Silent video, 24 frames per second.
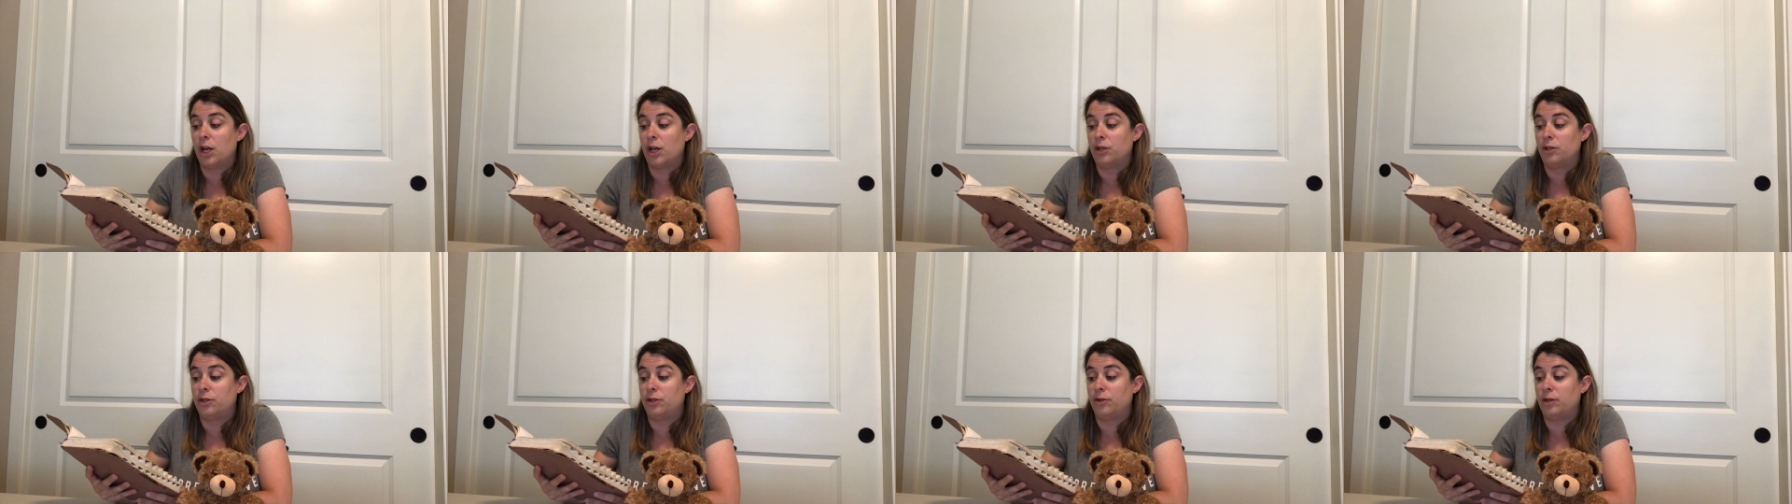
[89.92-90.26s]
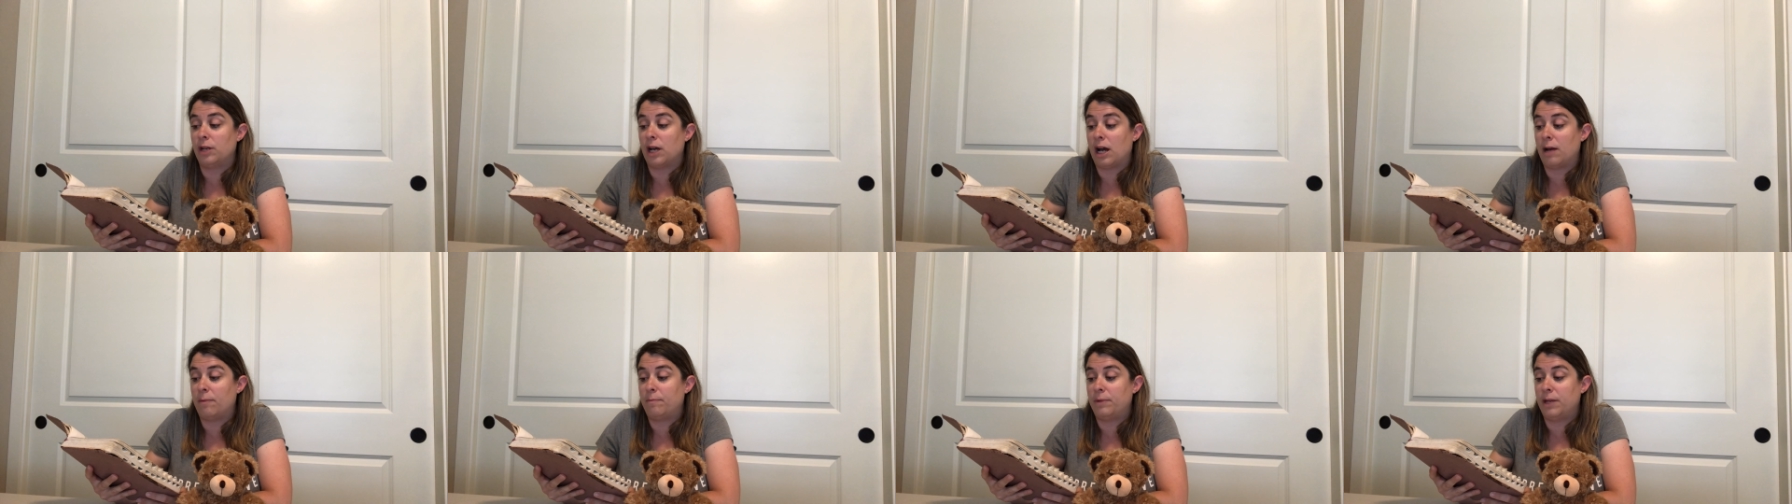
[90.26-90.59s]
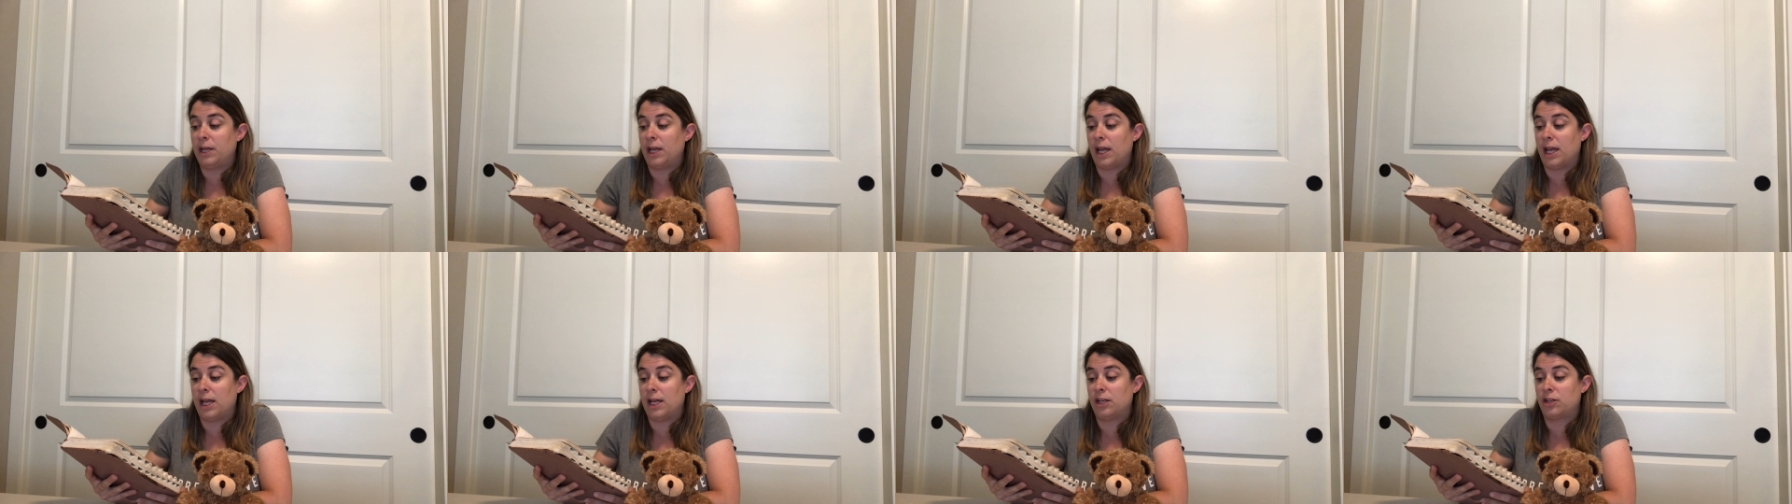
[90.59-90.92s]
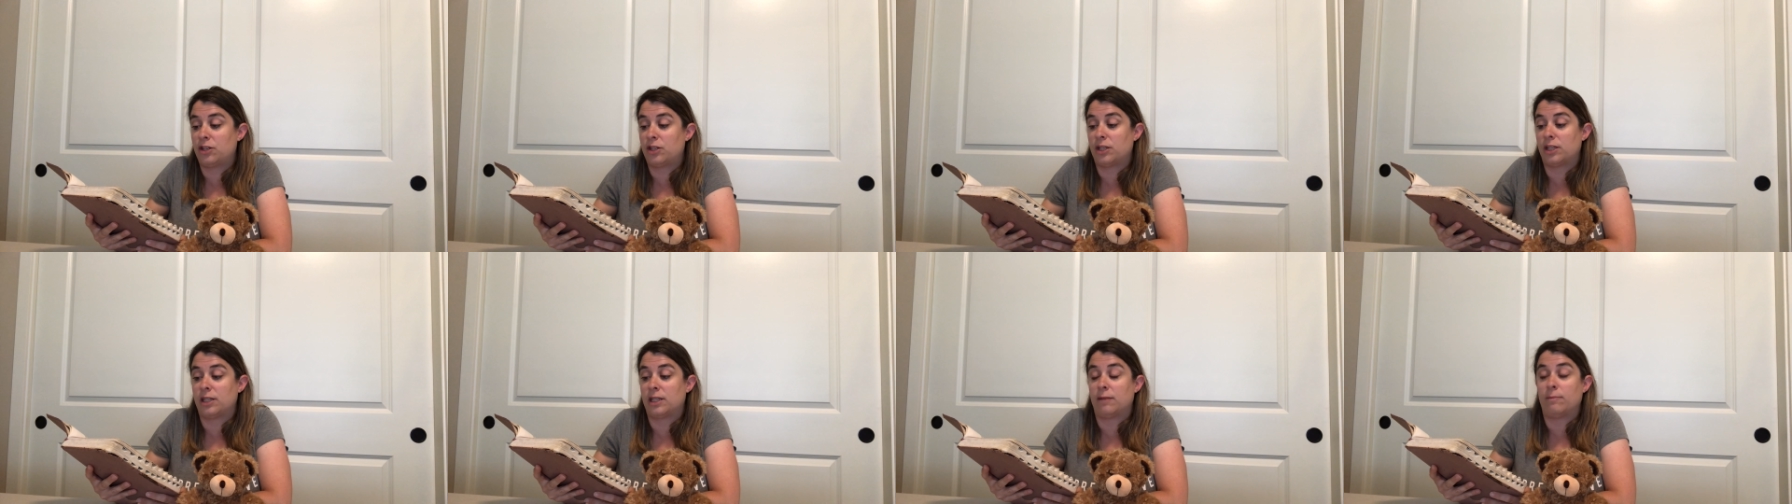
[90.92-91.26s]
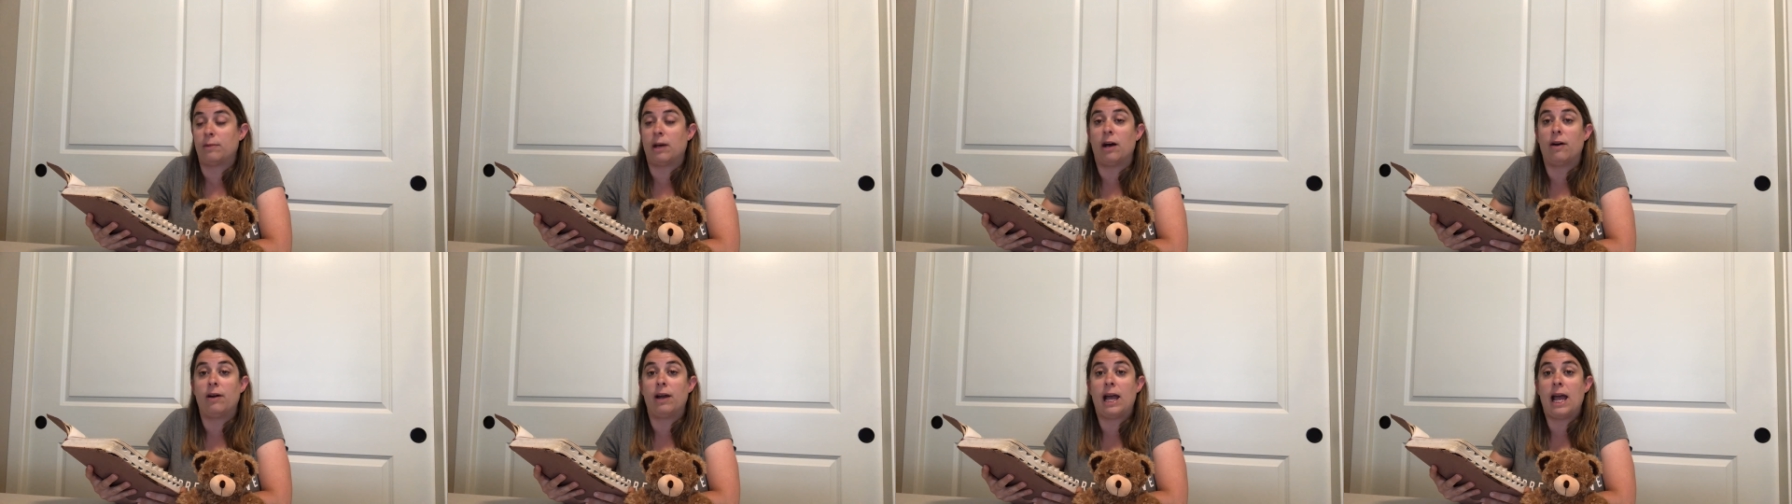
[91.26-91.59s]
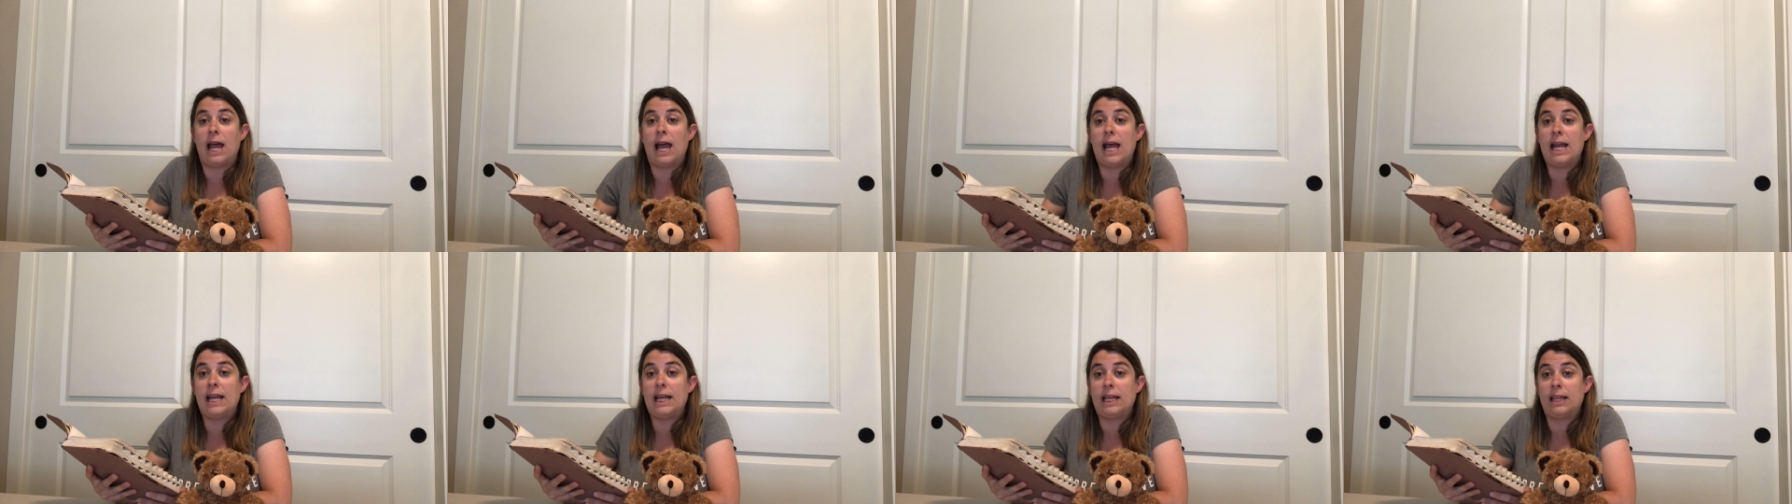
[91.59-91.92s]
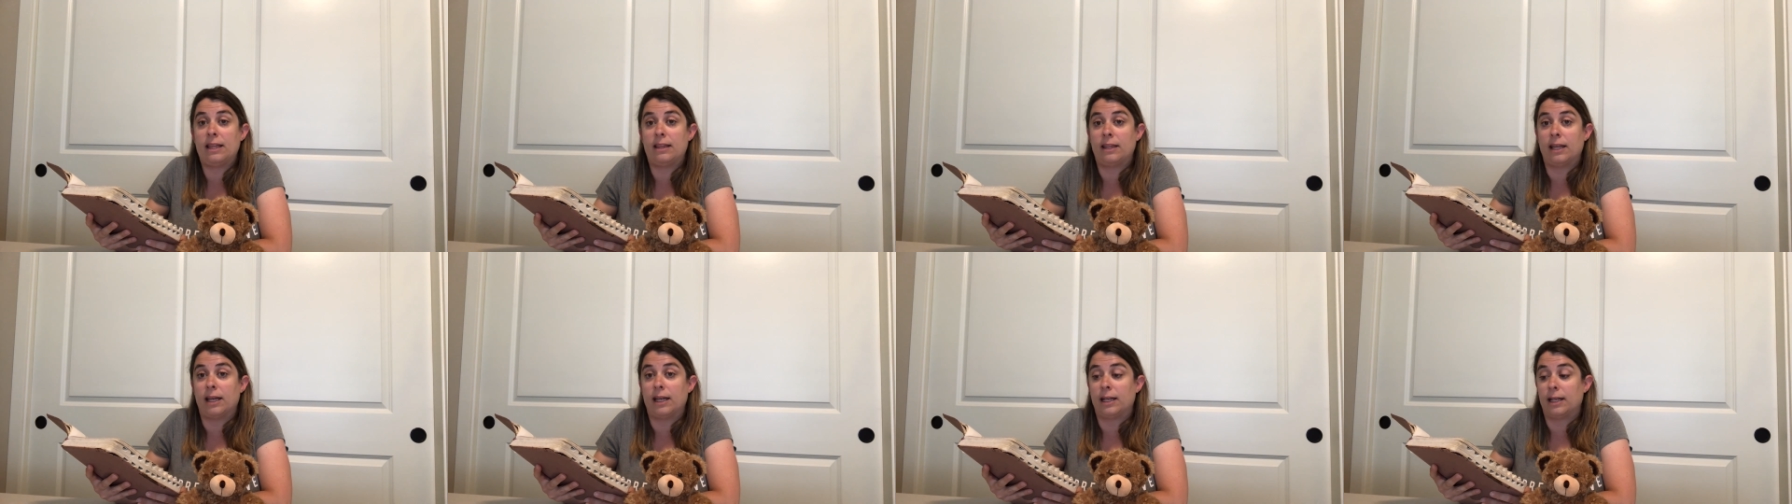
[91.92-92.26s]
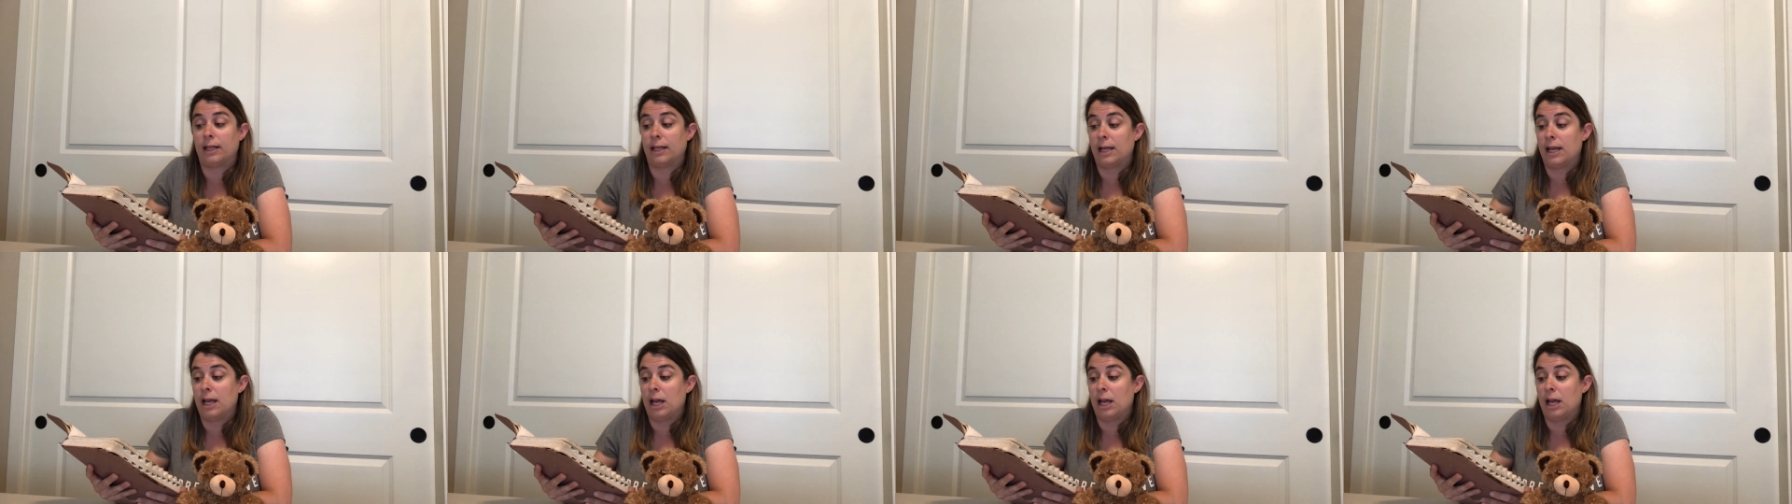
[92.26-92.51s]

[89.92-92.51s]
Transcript: Do not be anxious about anything,